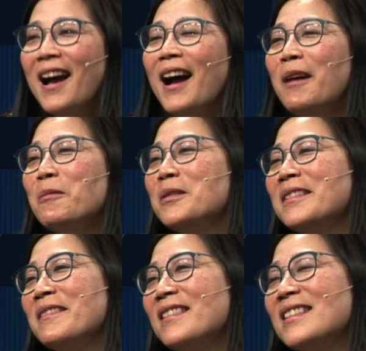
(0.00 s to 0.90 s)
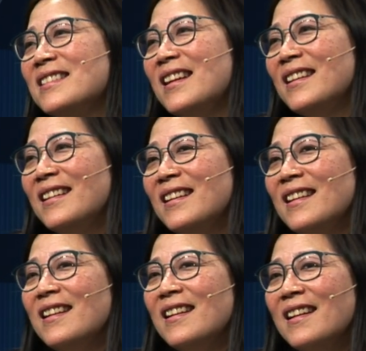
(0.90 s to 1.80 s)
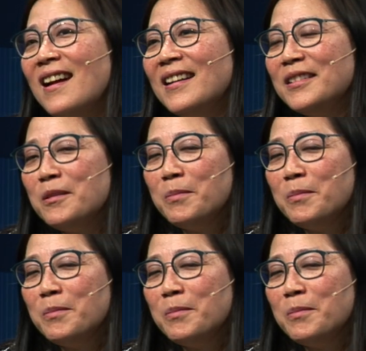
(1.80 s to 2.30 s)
I would have said not to